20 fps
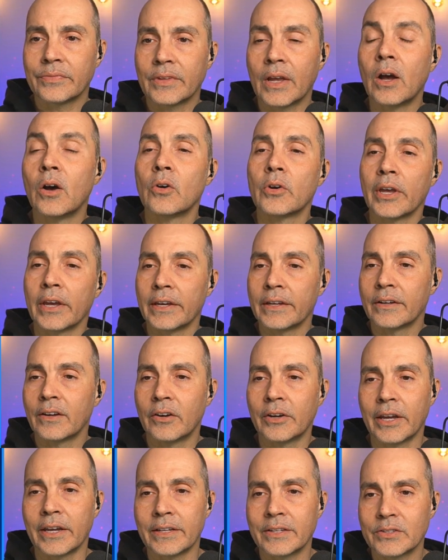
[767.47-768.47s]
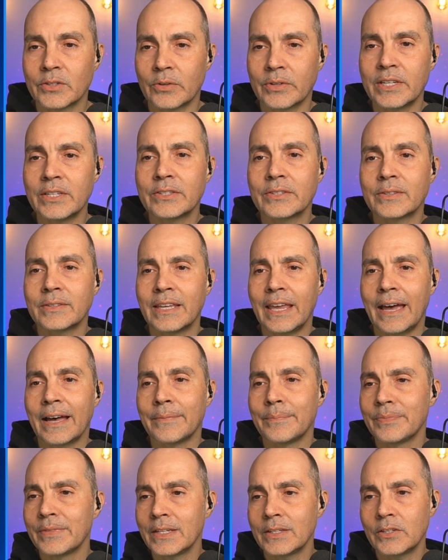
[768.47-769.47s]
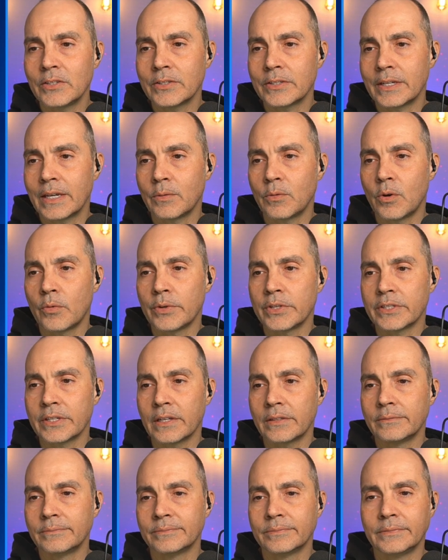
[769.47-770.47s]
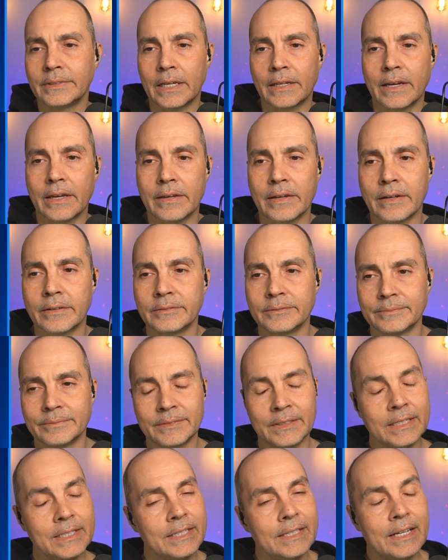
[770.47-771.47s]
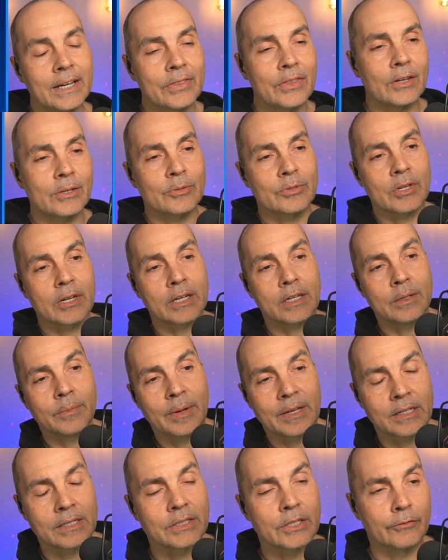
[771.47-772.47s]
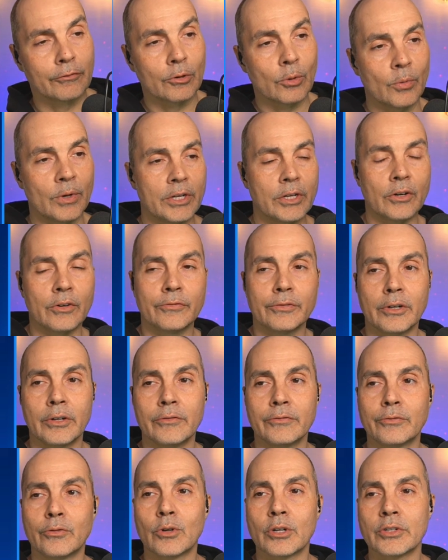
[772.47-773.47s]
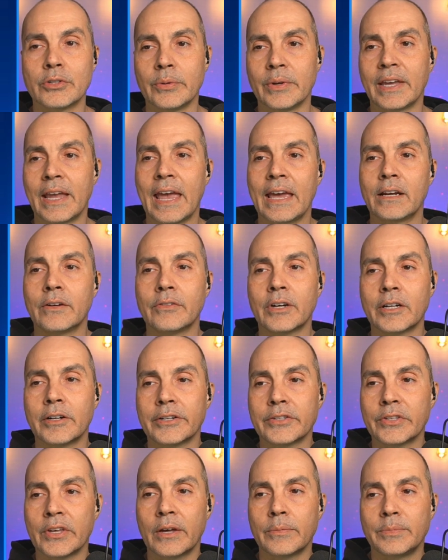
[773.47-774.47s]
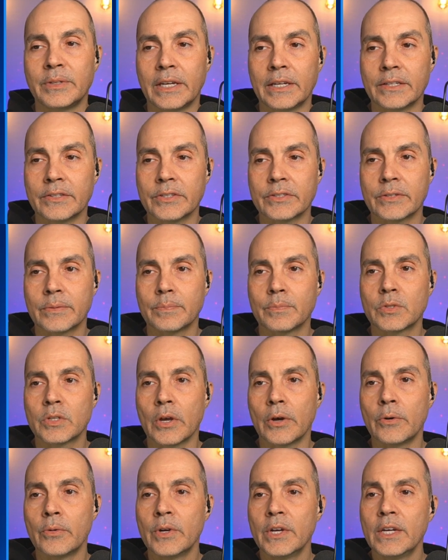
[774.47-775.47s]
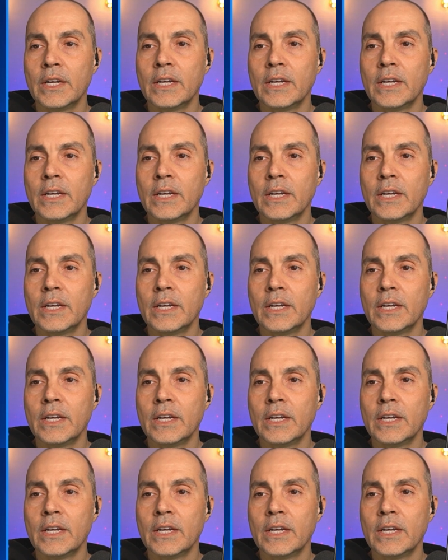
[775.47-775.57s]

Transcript: okay. So he's just saying what we said. Yeah. Thought he was talking about a different window for doing antivirus updates. So,